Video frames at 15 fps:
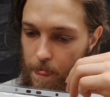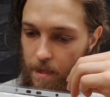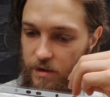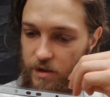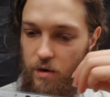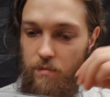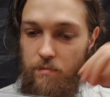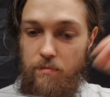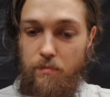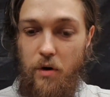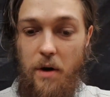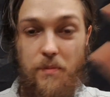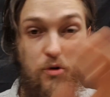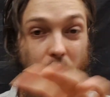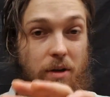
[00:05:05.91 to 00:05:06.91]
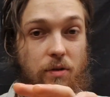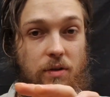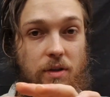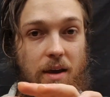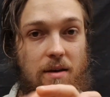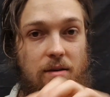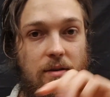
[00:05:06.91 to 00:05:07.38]
So what I'm trying to
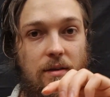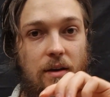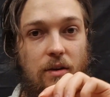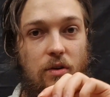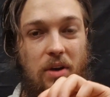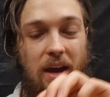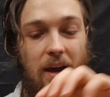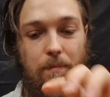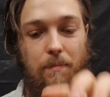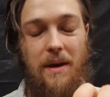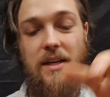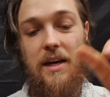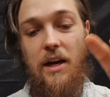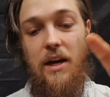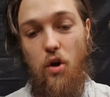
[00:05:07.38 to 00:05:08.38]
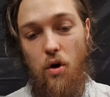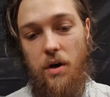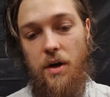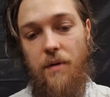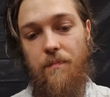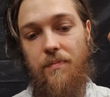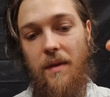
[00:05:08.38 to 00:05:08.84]
say is that you can basically
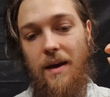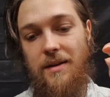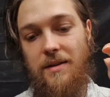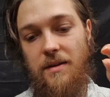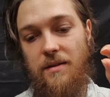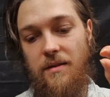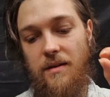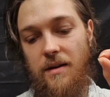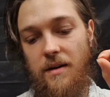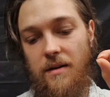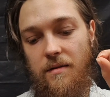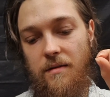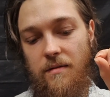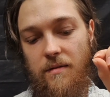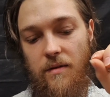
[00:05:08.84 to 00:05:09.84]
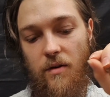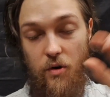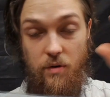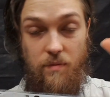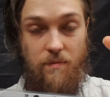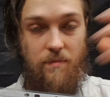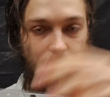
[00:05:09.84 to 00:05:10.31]
look at the, or
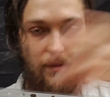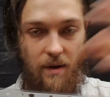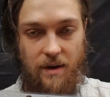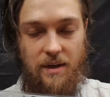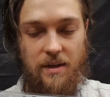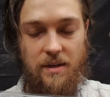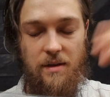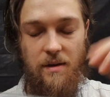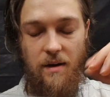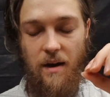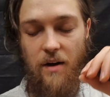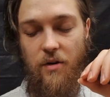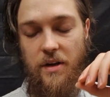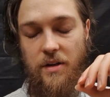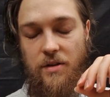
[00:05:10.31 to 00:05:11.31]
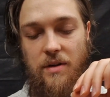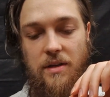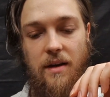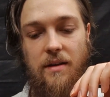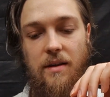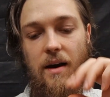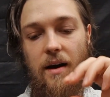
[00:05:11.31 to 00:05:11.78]
at least according to this
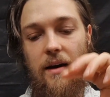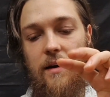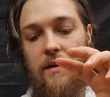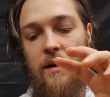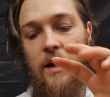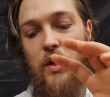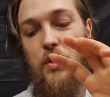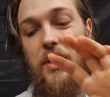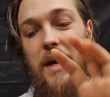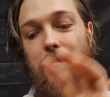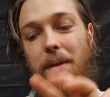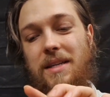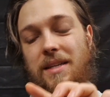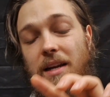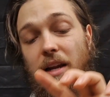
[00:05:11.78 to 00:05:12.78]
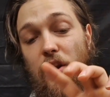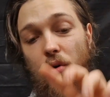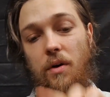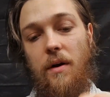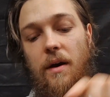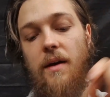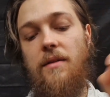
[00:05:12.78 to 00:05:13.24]
idea I had, you can basically
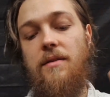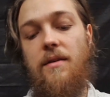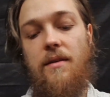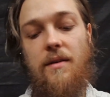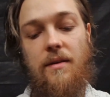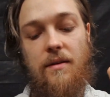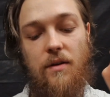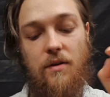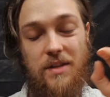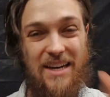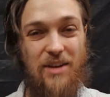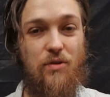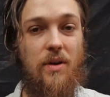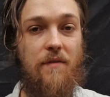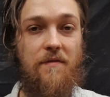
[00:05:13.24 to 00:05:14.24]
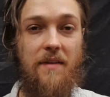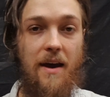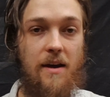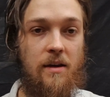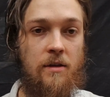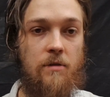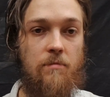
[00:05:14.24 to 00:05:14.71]
look at consecutive
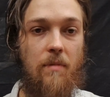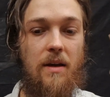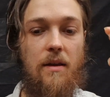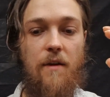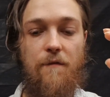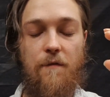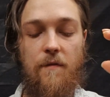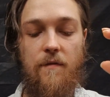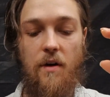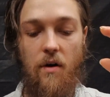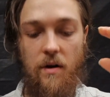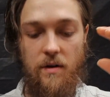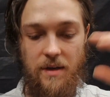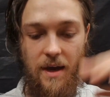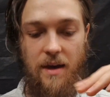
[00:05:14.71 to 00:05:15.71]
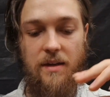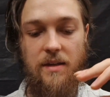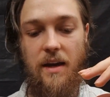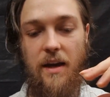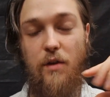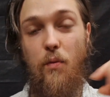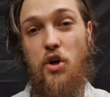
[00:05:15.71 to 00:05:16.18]
days, and if there are
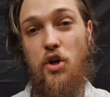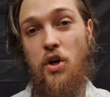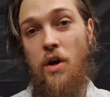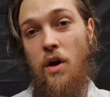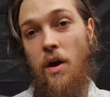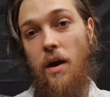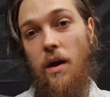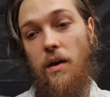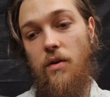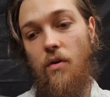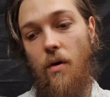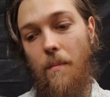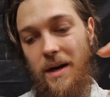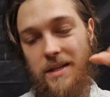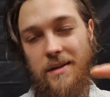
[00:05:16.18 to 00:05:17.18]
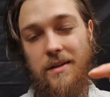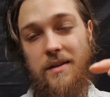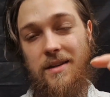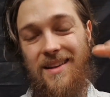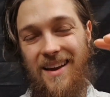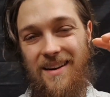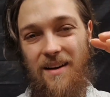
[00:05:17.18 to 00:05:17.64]
days at which your
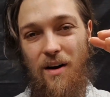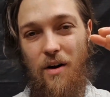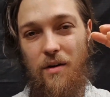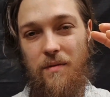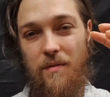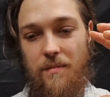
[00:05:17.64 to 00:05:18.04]
muscles then are